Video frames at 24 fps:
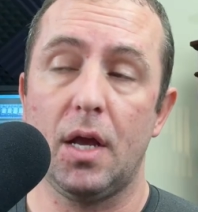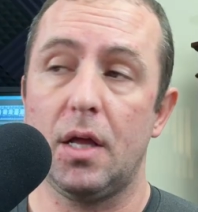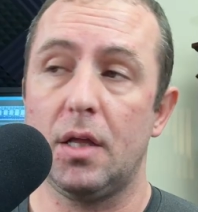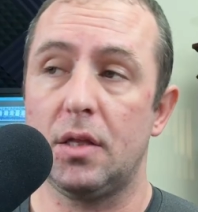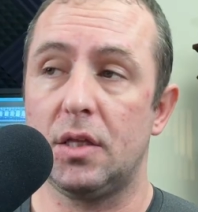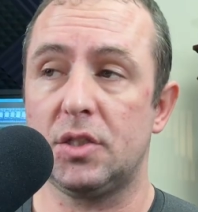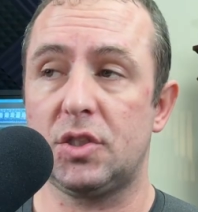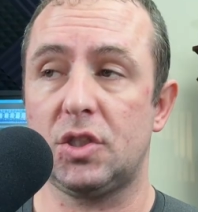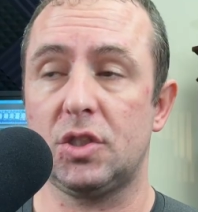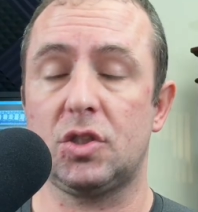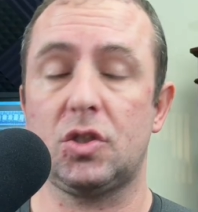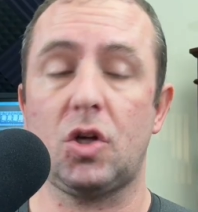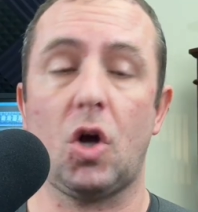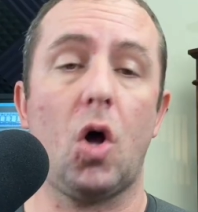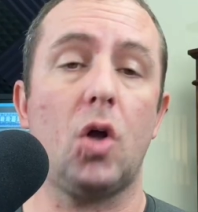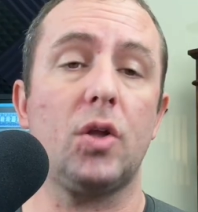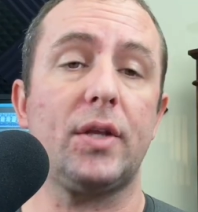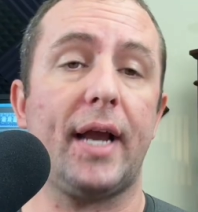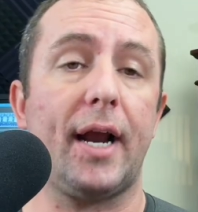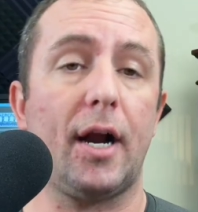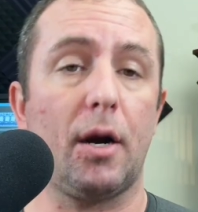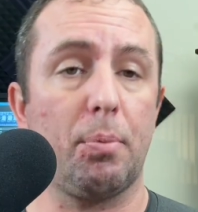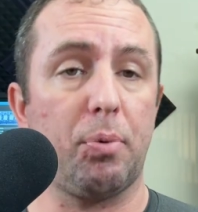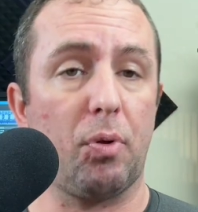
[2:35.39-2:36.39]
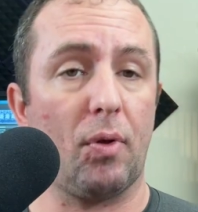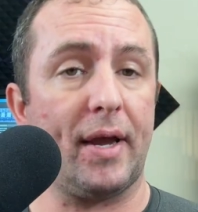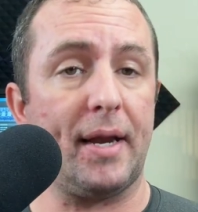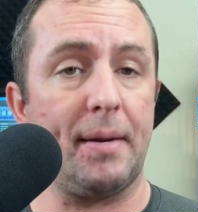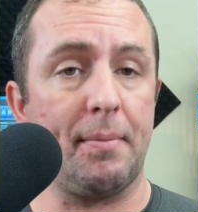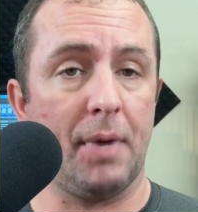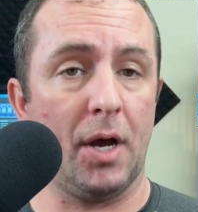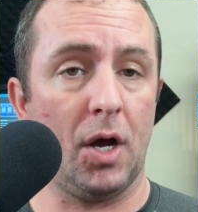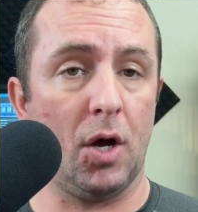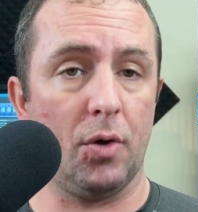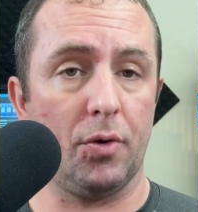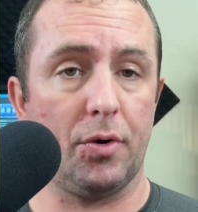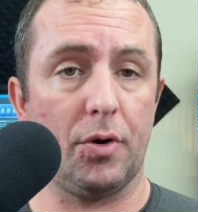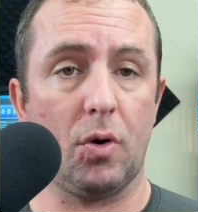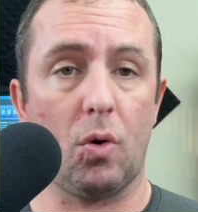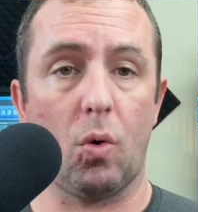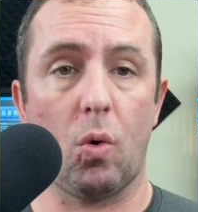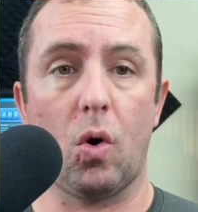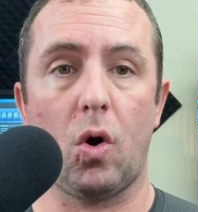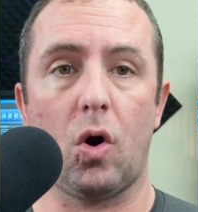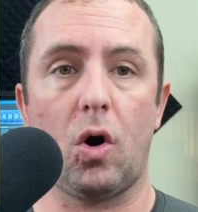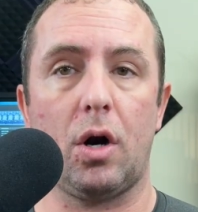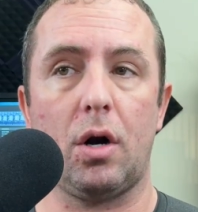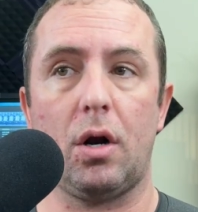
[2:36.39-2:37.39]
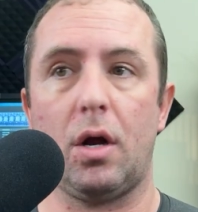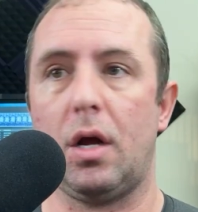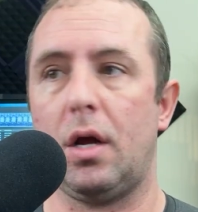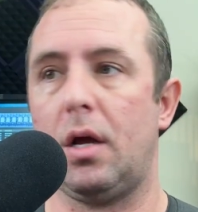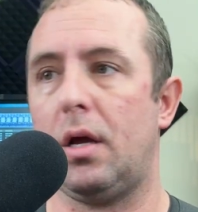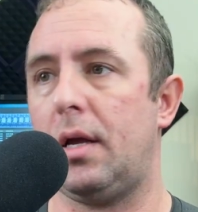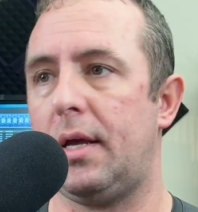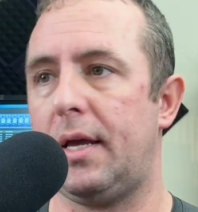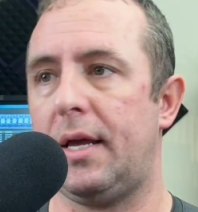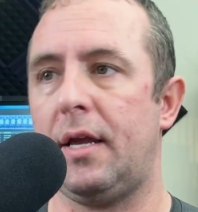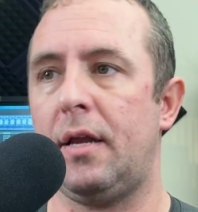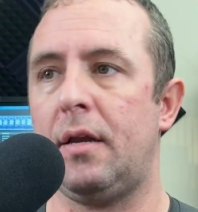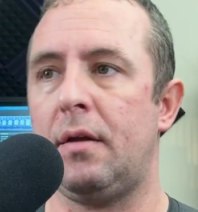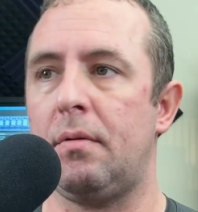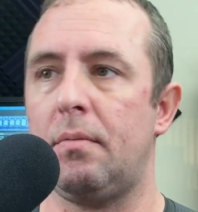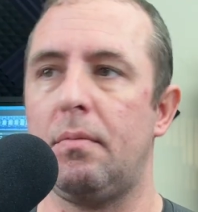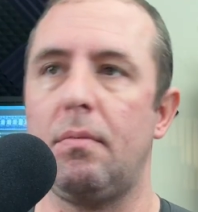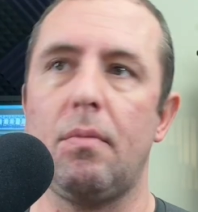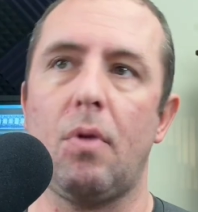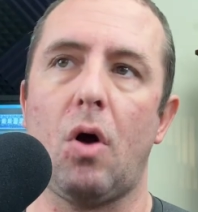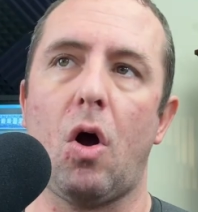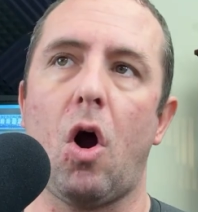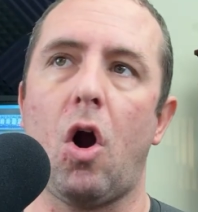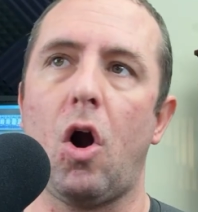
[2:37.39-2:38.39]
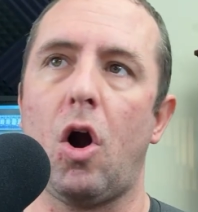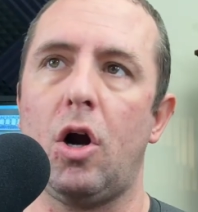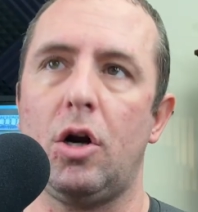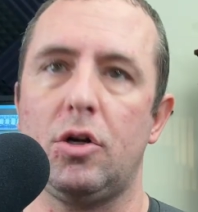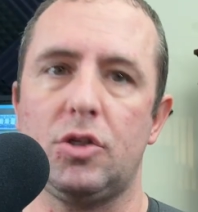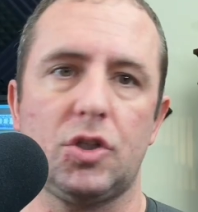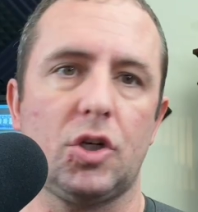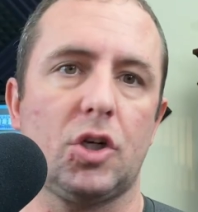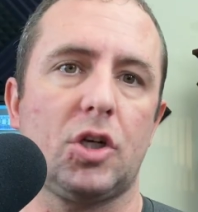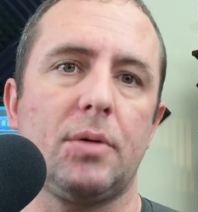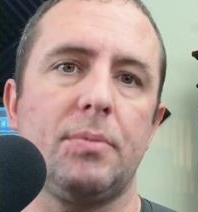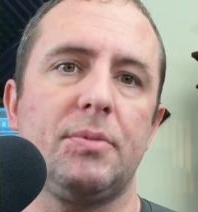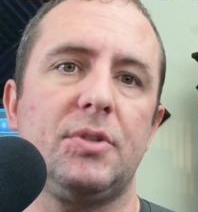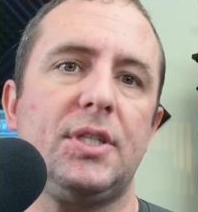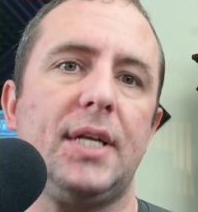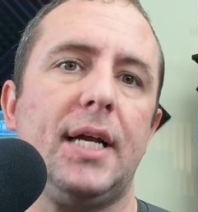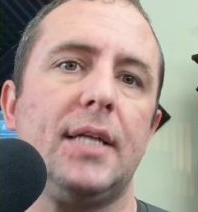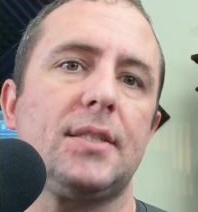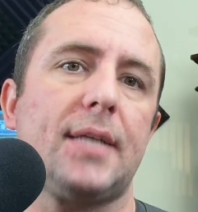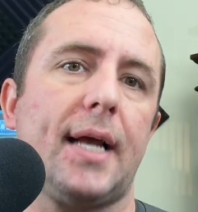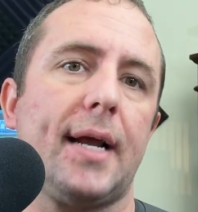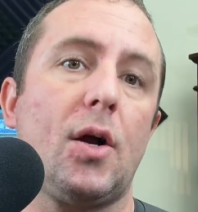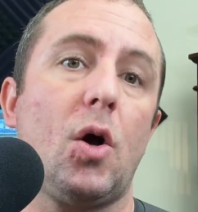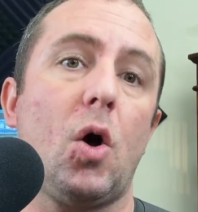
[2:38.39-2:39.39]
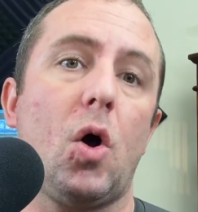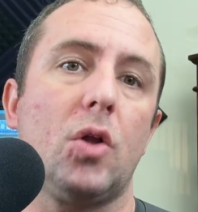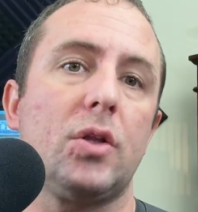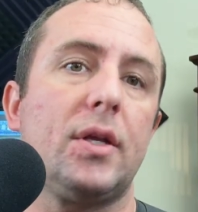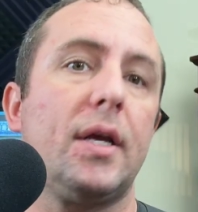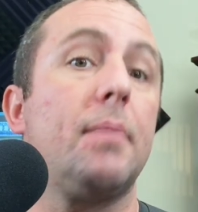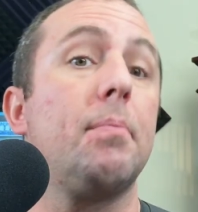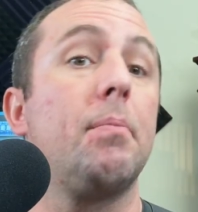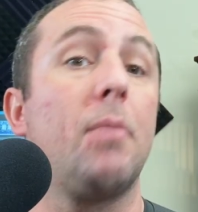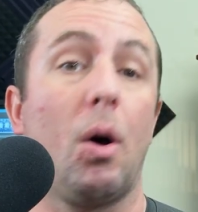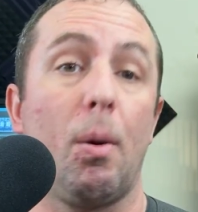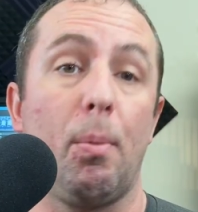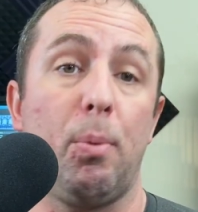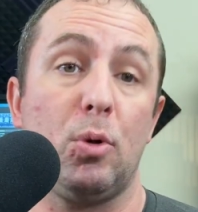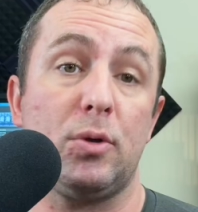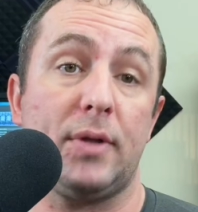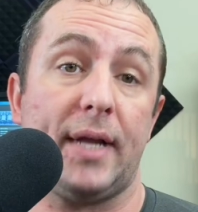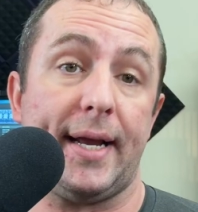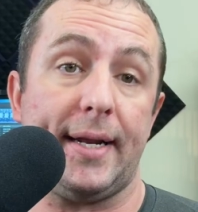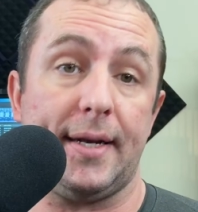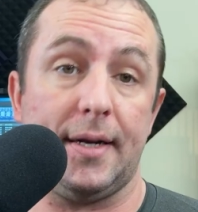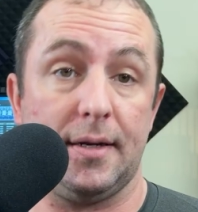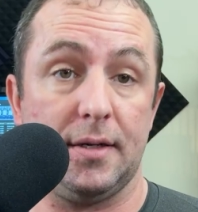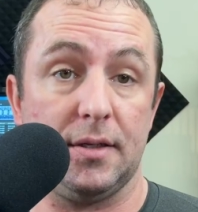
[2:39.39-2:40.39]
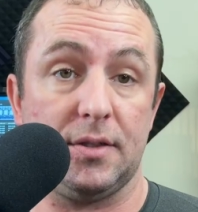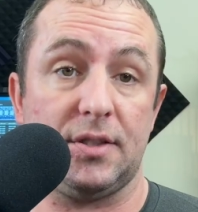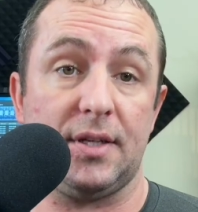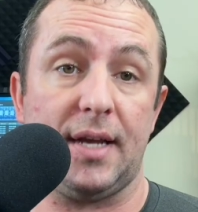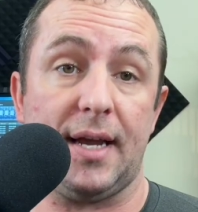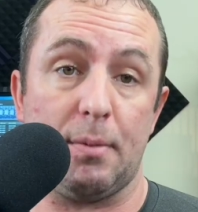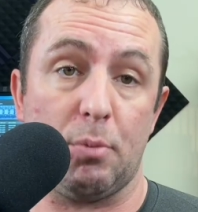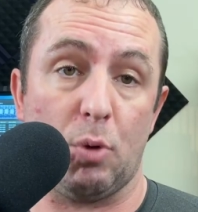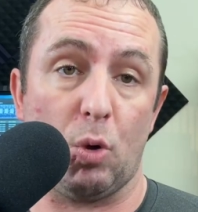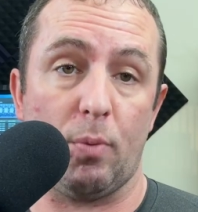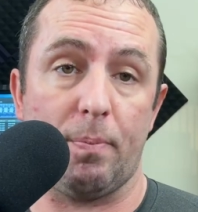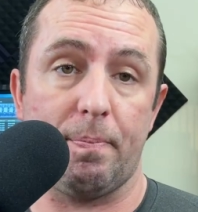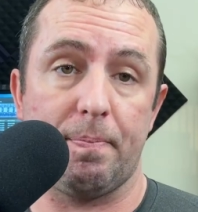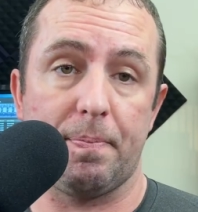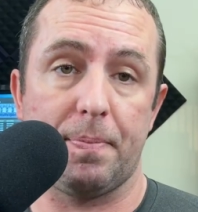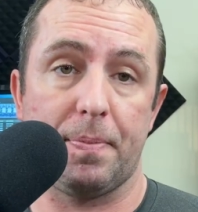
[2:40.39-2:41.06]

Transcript: This is called airplane mode, or in our circumstance, I called it mobile data disable.